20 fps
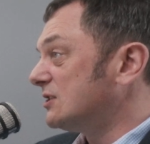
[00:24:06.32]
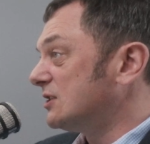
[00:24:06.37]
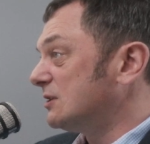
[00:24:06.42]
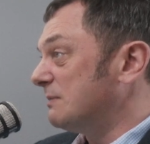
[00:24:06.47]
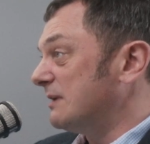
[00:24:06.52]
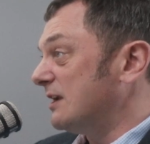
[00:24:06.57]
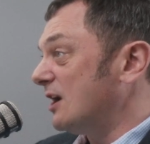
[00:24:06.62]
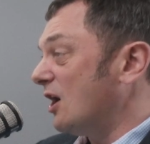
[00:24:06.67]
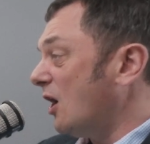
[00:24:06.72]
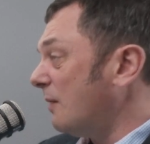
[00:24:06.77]
to
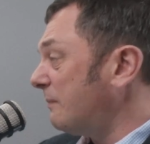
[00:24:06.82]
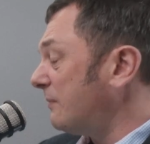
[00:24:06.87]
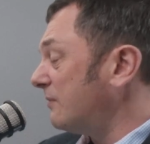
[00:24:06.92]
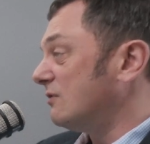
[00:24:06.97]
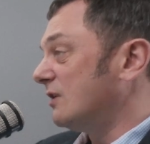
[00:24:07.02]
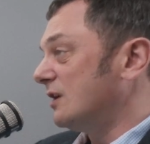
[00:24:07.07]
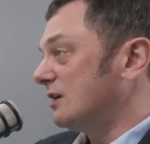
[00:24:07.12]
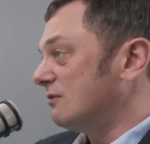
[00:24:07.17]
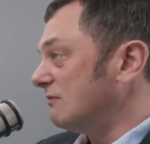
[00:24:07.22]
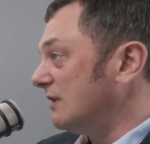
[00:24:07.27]
be up and
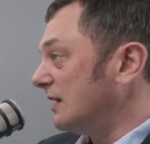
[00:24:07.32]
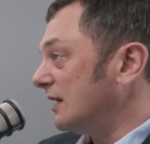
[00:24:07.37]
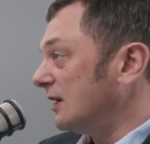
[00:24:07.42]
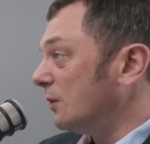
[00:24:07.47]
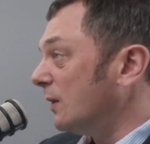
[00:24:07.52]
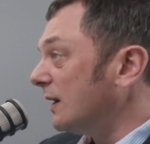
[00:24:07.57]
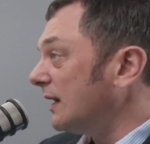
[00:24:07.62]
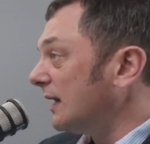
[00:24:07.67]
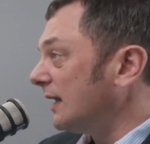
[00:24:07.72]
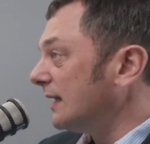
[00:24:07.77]
running really
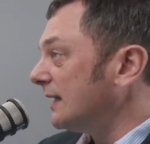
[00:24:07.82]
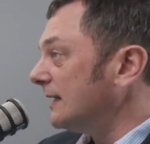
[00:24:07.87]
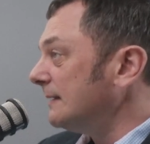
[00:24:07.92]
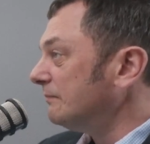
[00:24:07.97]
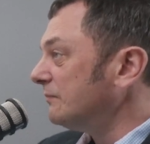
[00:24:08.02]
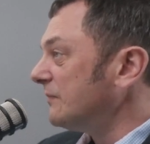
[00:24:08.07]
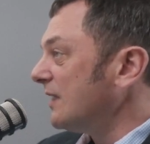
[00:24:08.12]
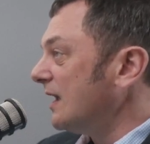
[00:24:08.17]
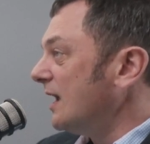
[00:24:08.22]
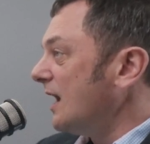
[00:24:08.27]
quickly.
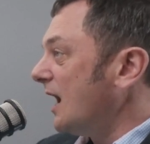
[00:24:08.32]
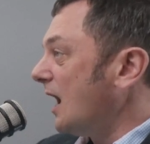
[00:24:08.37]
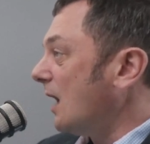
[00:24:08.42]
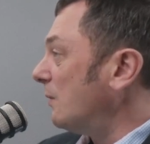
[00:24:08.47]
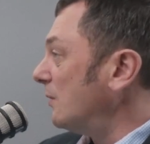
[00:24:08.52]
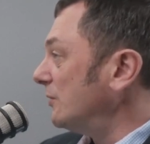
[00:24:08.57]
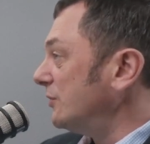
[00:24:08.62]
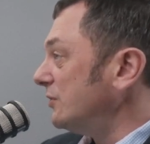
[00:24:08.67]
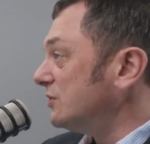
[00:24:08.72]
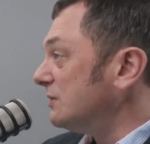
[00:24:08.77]
I
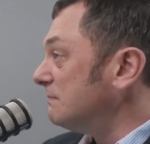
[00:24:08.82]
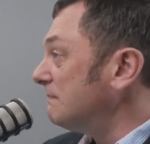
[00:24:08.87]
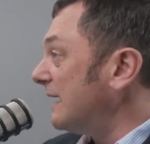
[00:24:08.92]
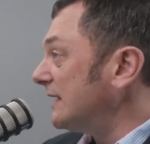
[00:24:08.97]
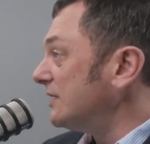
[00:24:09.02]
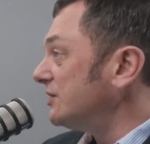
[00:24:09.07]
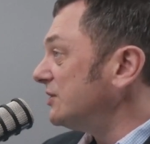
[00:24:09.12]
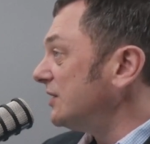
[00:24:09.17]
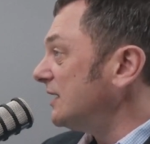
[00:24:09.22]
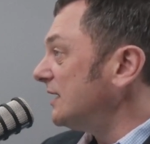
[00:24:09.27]
want you to
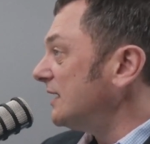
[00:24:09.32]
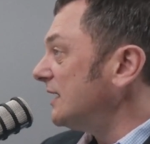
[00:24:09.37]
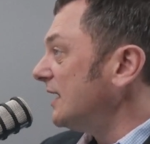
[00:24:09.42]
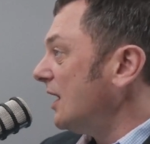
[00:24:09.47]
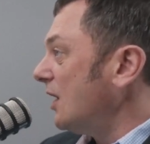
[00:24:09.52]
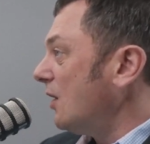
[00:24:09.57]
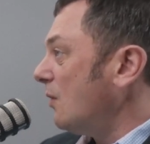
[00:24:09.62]
manage it.